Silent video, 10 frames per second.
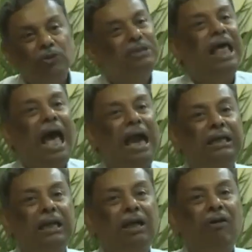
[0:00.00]
and
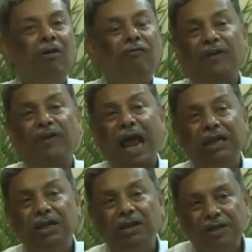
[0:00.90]
use that
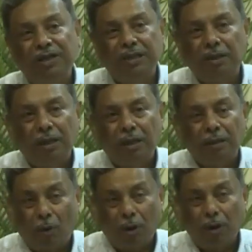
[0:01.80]
for variety of
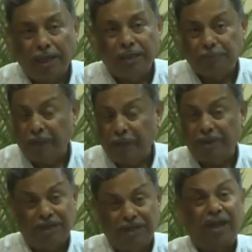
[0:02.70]
reasoning
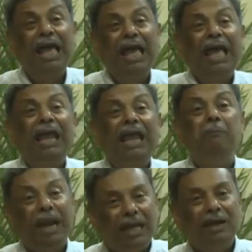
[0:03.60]
experiments. In
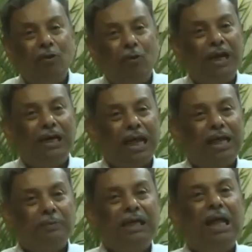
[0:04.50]
fact, in medical
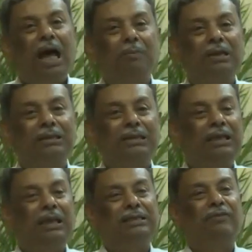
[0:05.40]
domain, it has been done
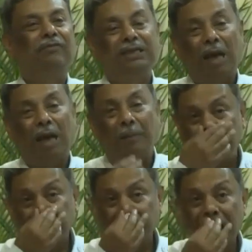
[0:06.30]
because say, say for
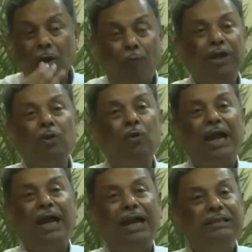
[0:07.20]
example,
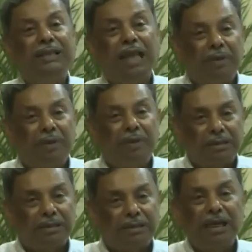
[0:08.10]
when you look at
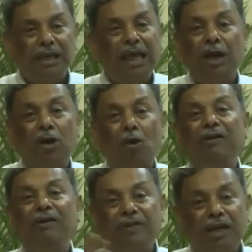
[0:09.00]
Alzheimer's, there are
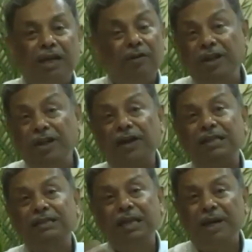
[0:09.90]
not enough data for
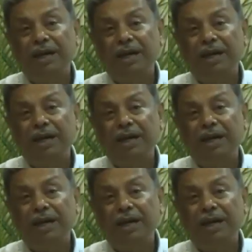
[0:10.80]
different